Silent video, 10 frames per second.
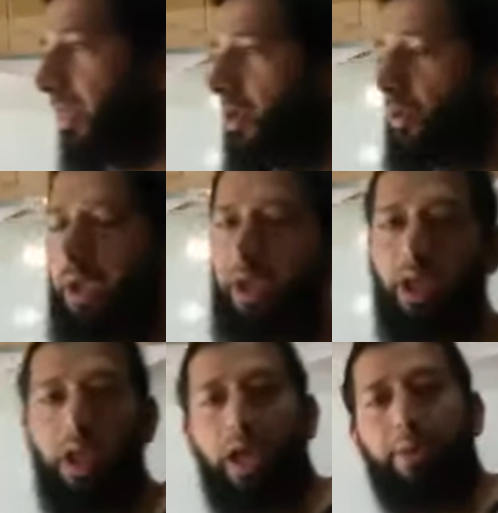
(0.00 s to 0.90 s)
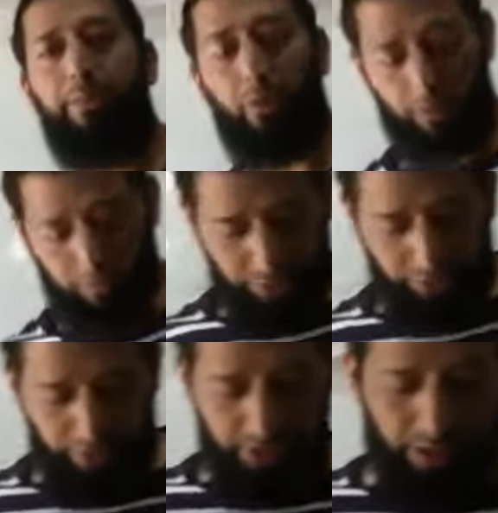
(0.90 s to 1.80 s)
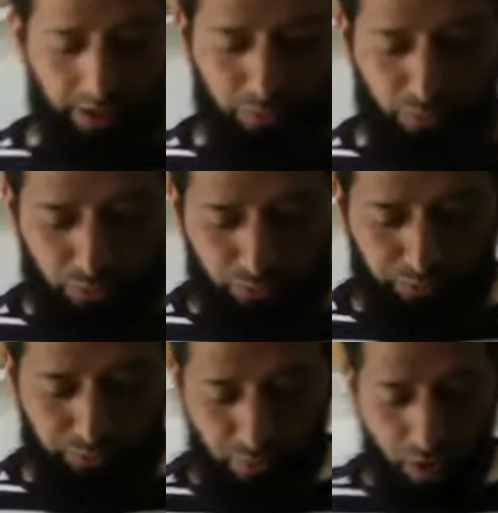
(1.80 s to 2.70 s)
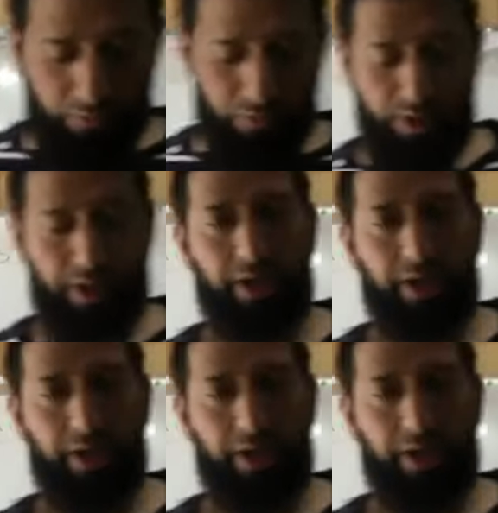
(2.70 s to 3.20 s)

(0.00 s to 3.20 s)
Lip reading: Okay, before we move forward,